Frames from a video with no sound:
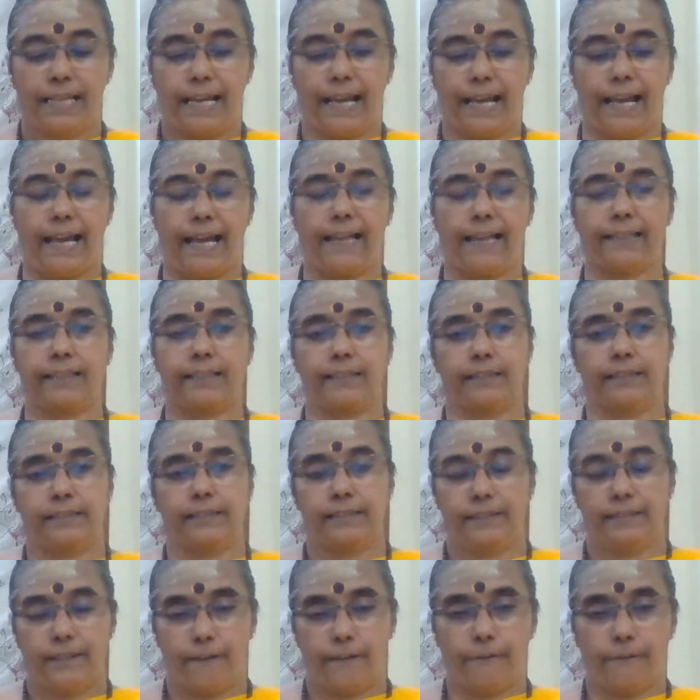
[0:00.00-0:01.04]
And
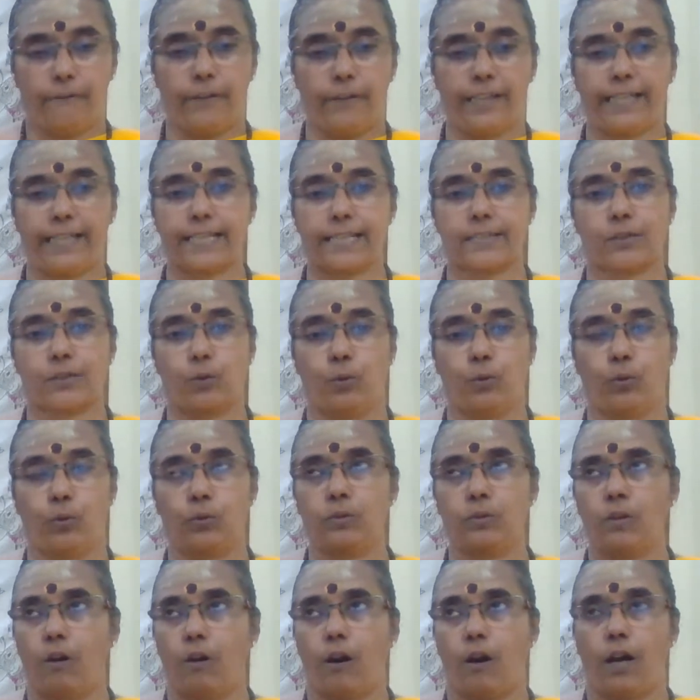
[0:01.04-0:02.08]
very
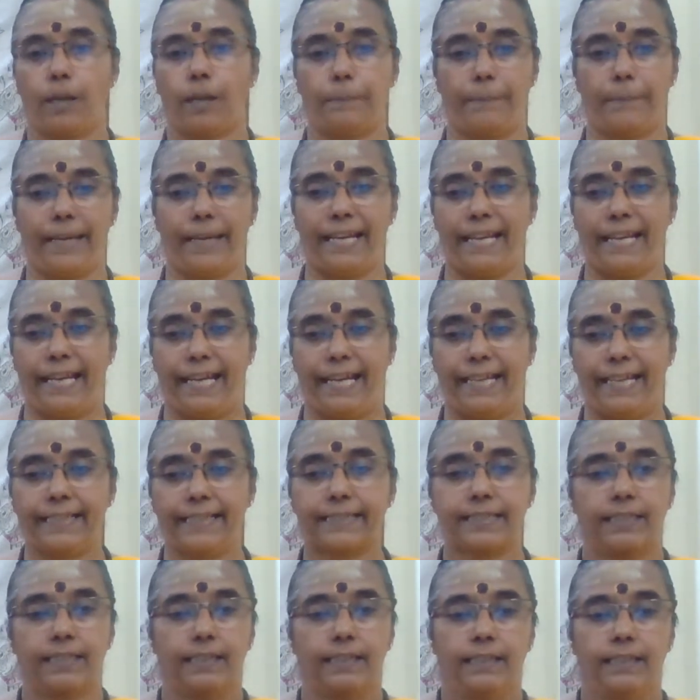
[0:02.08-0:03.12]
soon, on May
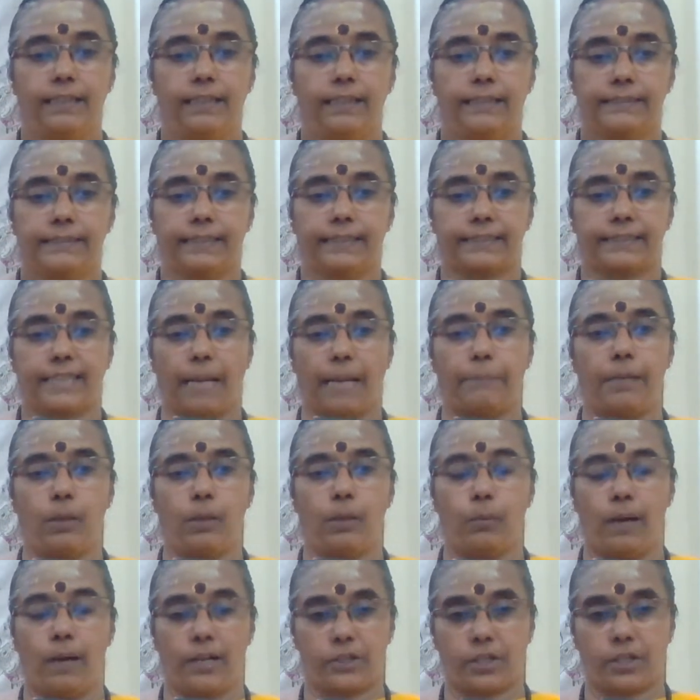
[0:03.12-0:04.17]
8th, the Tamil
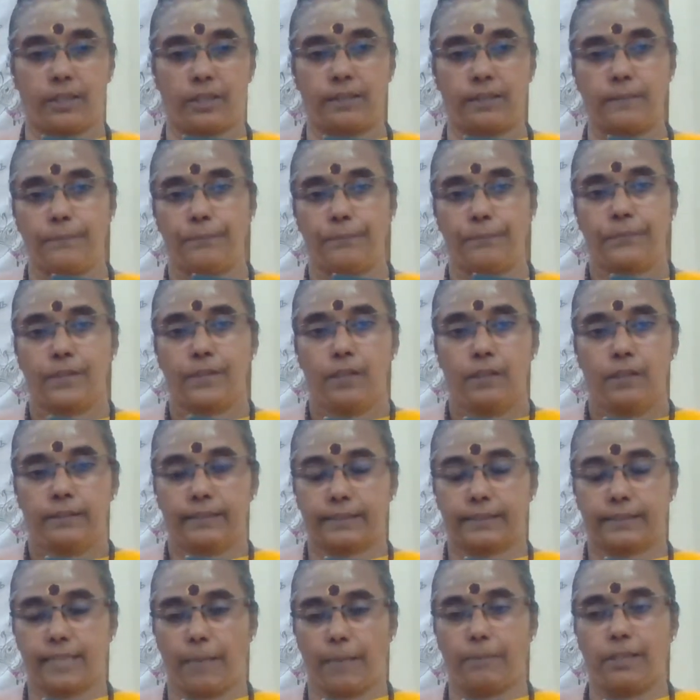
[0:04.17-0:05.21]
version, the
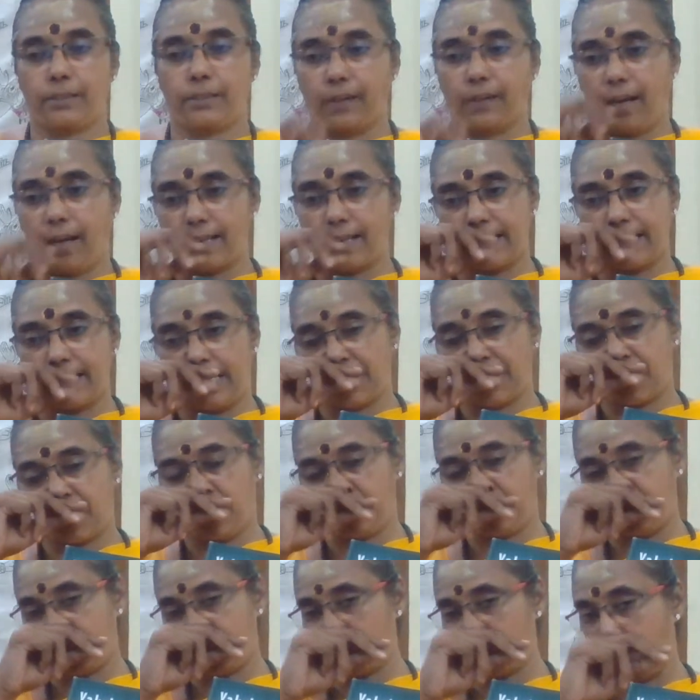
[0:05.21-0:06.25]
Tamil translation
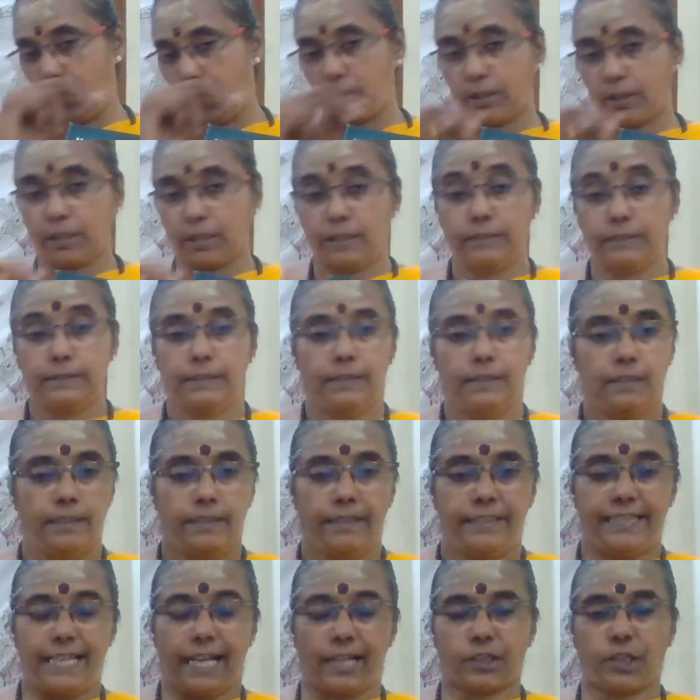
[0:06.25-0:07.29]
of this book,
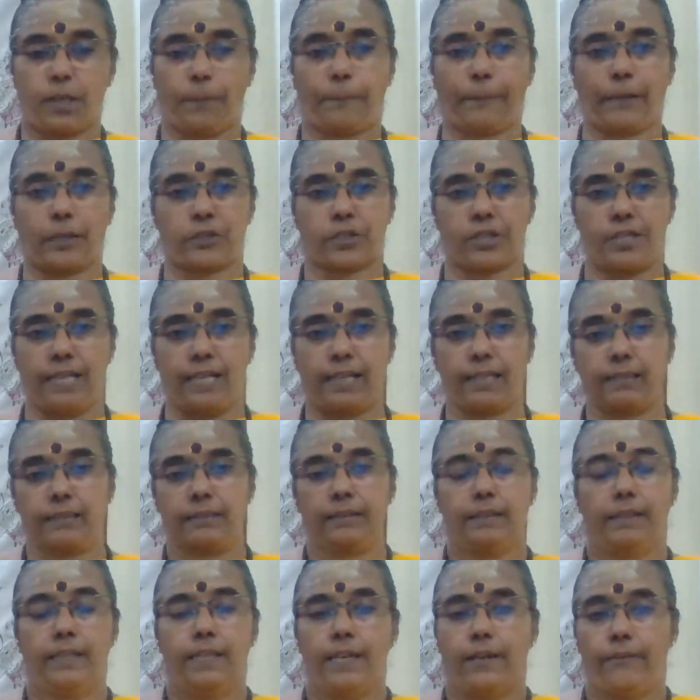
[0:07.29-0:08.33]
Yaksha Prashna,
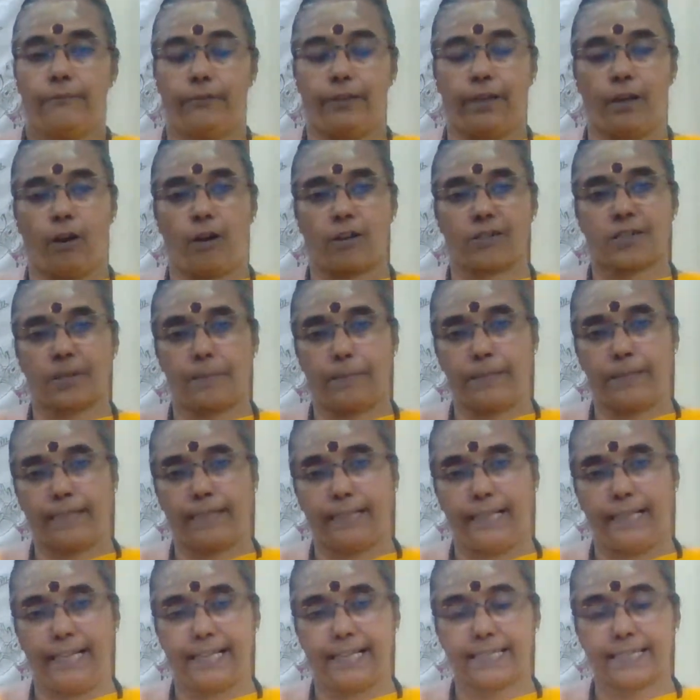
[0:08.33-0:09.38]
will also be
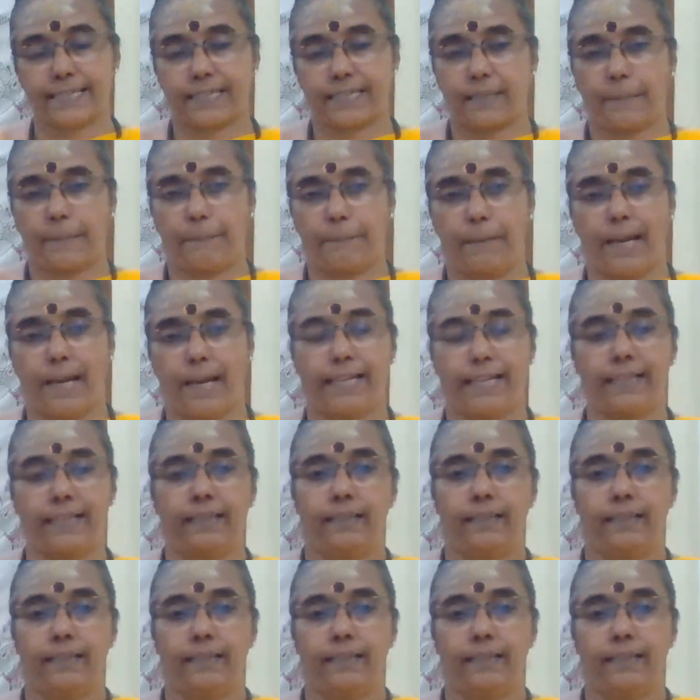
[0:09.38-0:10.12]
released by